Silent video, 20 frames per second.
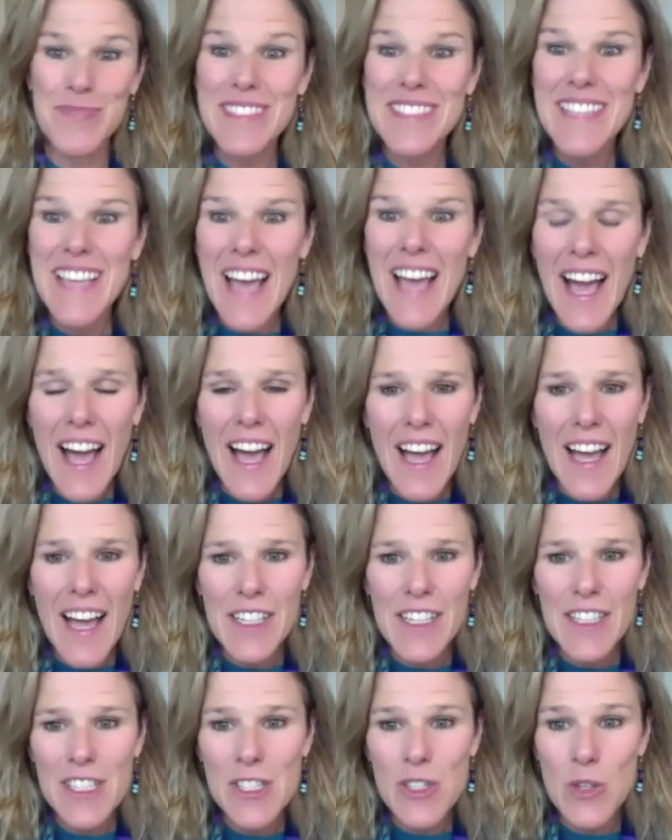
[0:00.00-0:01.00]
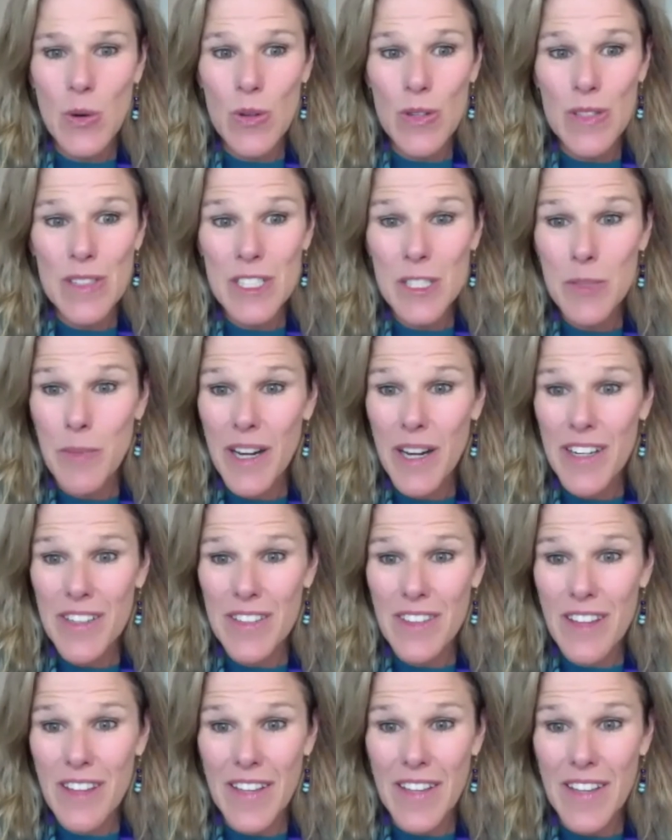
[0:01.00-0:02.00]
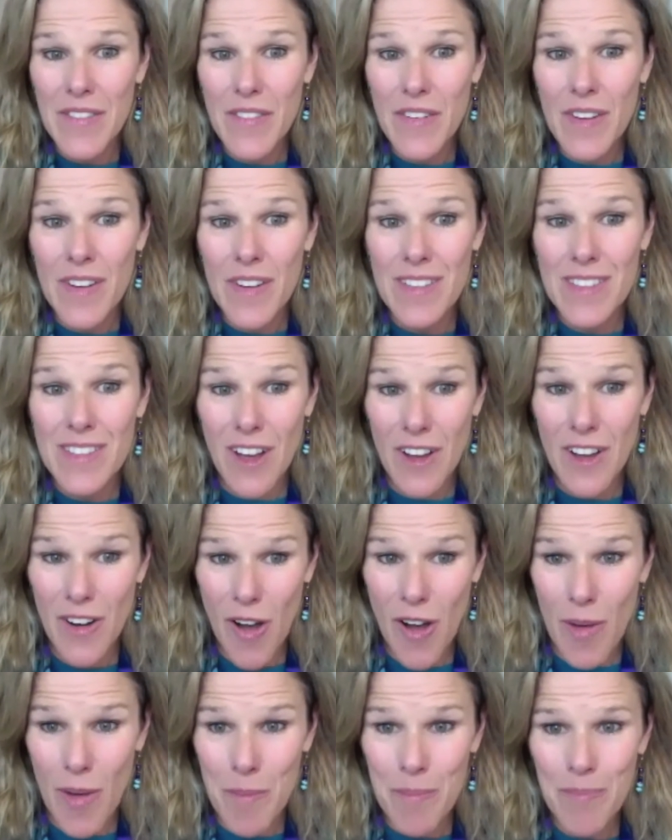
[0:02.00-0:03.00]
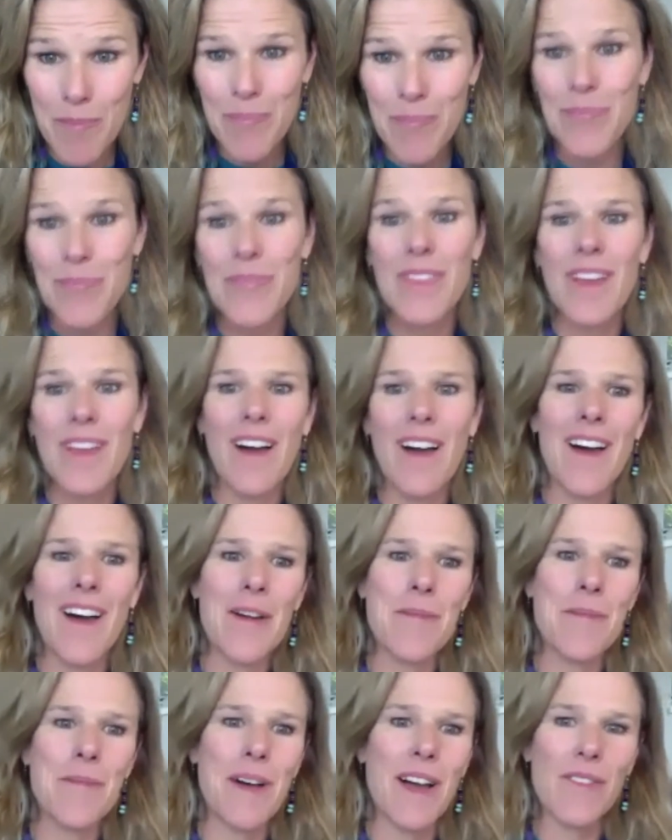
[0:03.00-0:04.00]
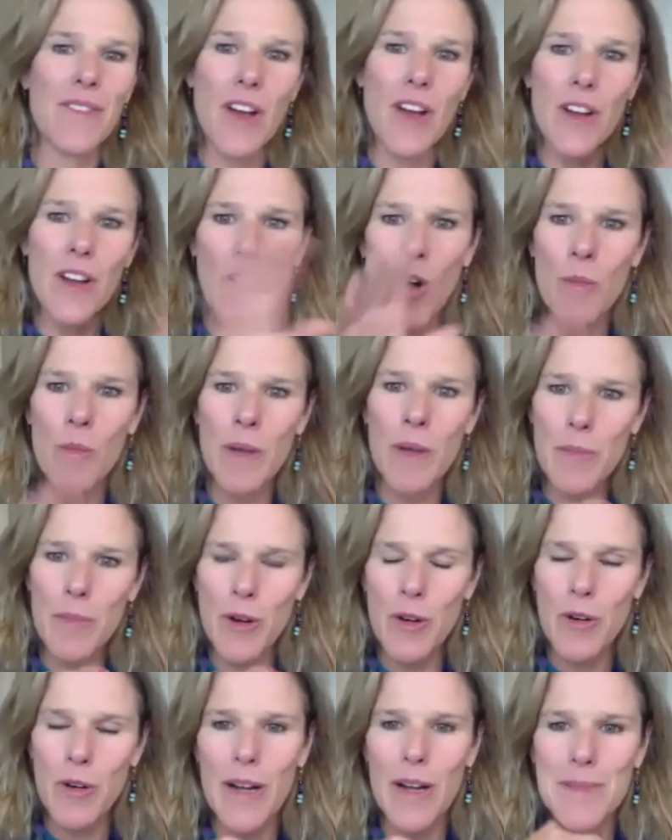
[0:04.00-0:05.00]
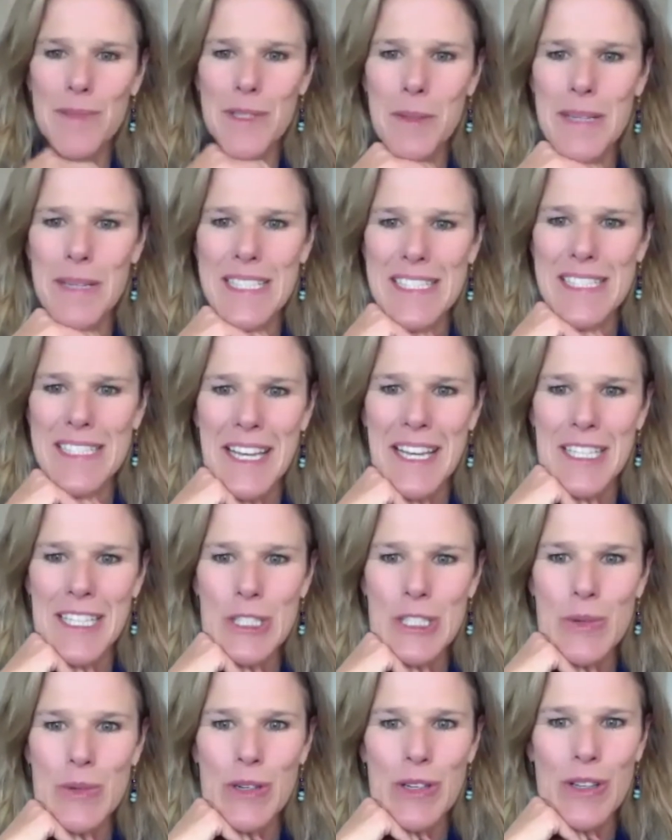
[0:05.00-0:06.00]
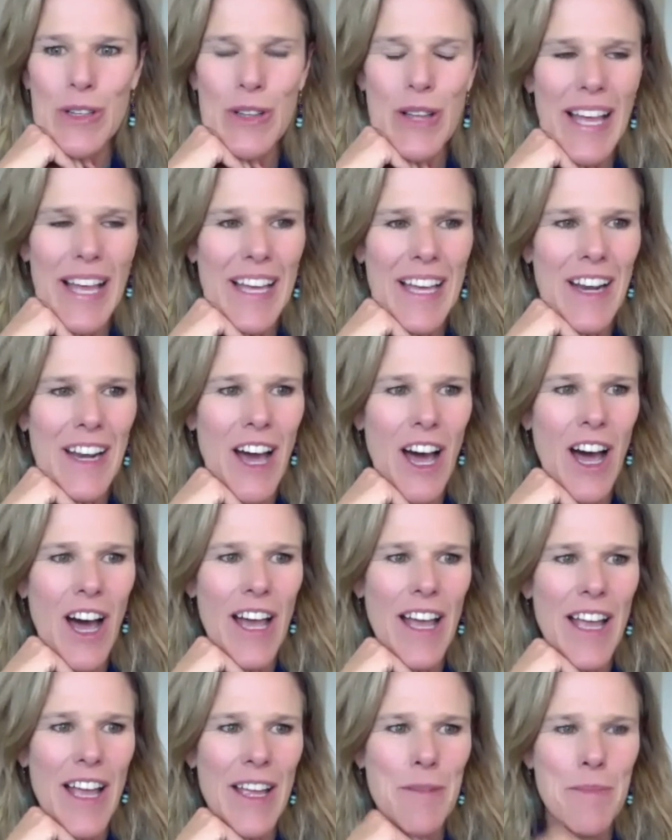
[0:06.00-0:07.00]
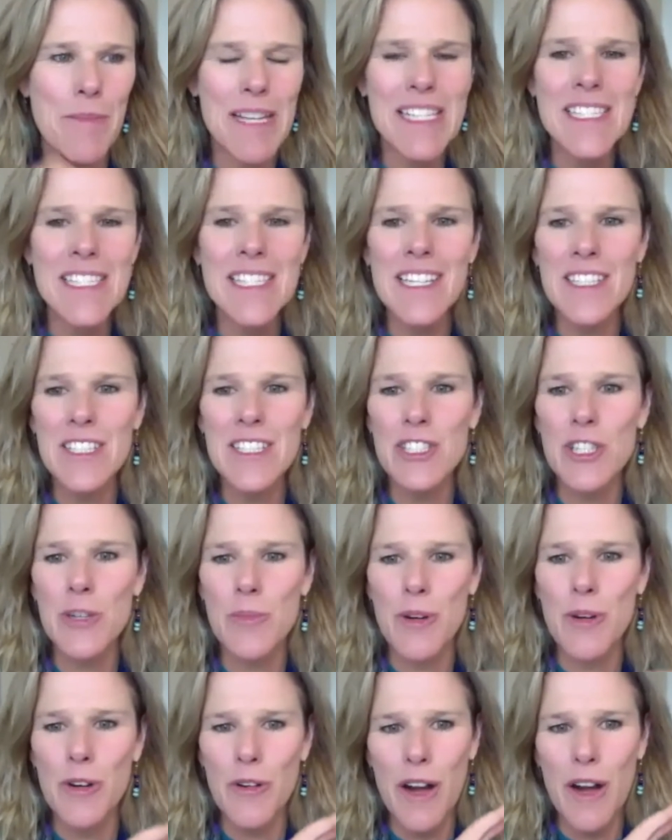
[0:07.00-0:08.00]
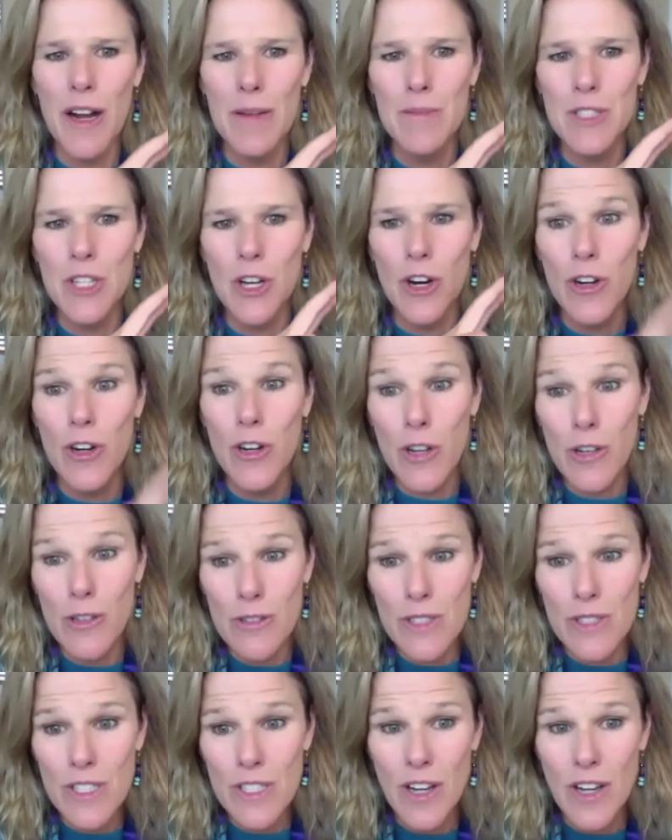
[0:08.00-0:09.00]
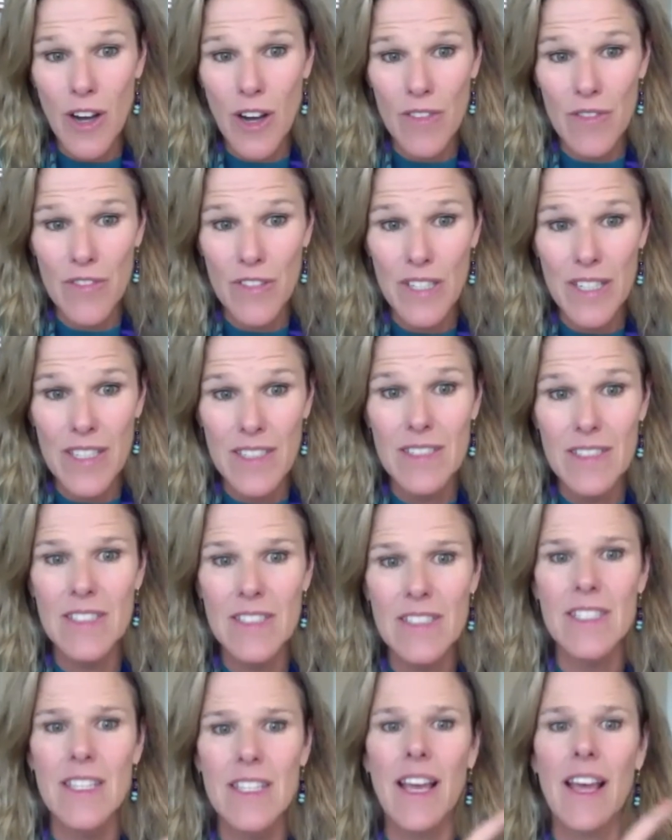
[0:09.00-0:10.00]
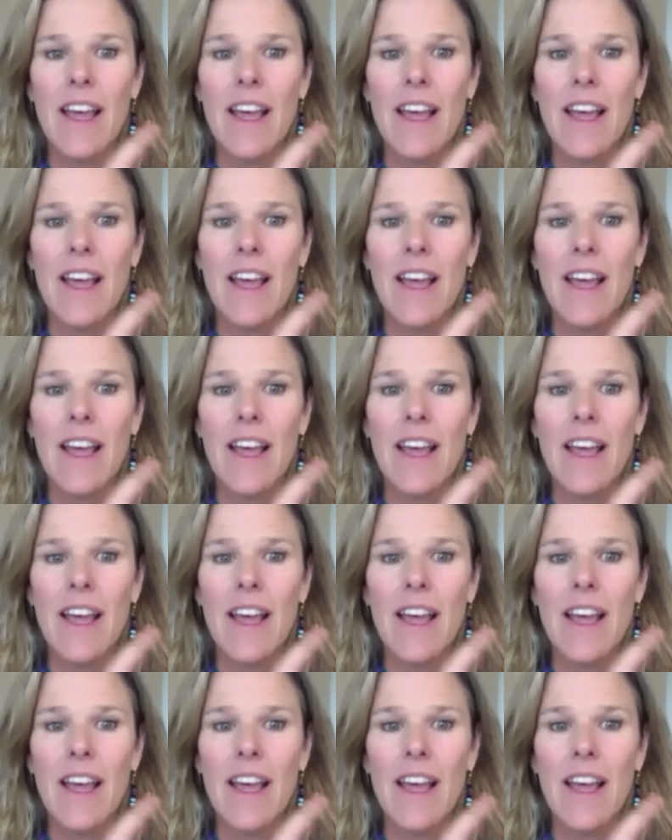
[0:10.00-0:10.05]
yeah, at a soulinspiredlife.com. I've got all my programs in my schedule, and my signature programs are Codes to Confidence